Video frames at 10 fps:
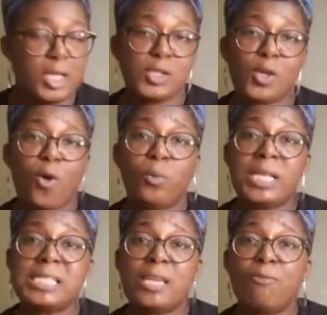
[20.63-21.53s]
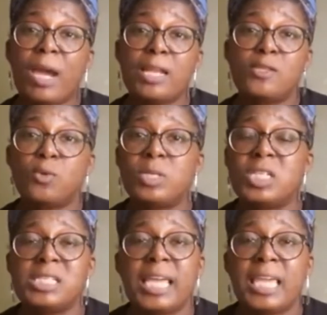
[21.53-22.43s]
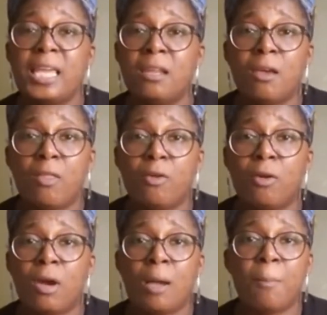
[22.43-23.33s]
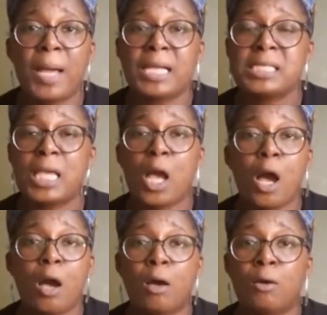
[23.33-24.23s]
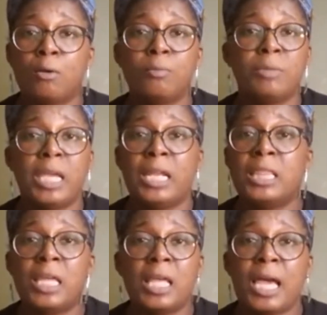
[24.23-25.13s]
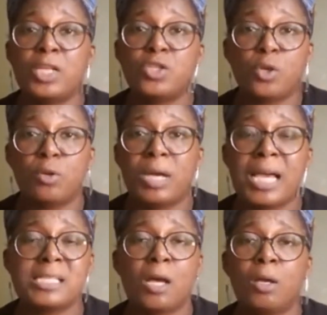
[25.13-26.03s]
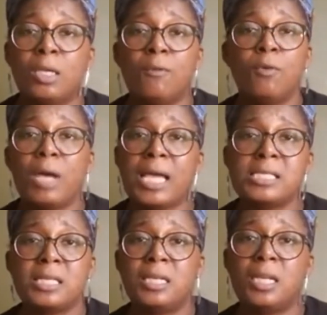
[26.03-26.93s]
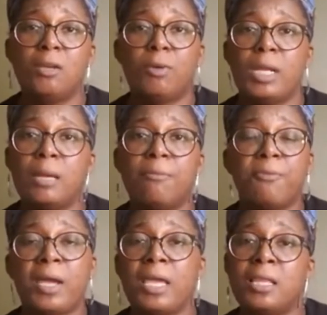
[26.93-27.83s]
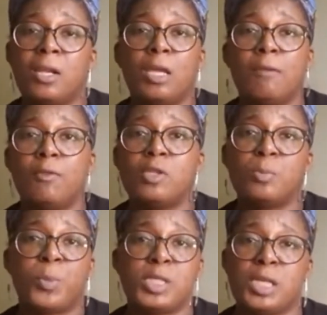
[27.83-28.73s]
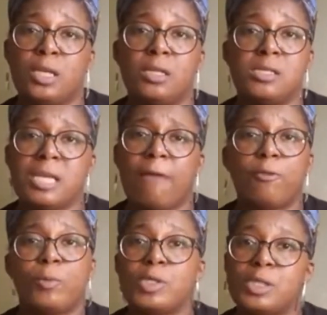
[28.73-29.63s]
So let's get right into it. Just like any other unboxing haul, anything I show you guys, I'll give you guys the nitty gritty up front and then I'll give you the particulars afterwards.